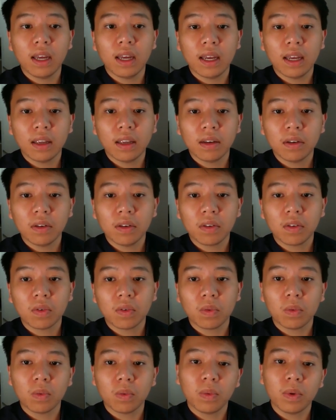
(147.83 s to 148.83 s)
And
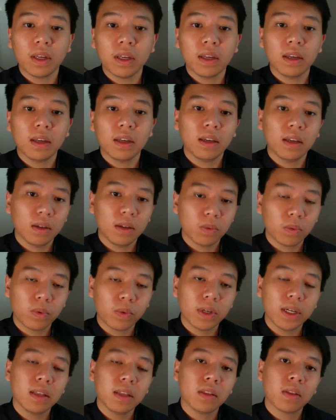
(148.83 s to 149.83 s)
we
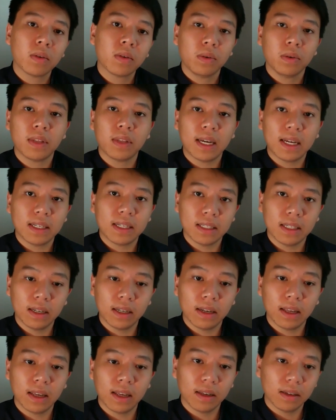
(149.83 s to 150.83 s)
read through that
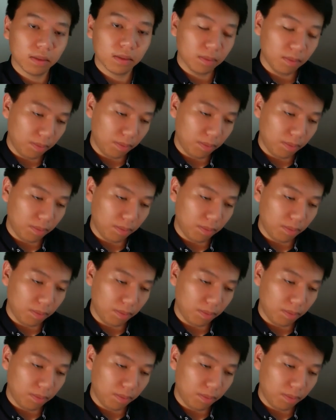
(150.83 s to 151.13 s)
DNA,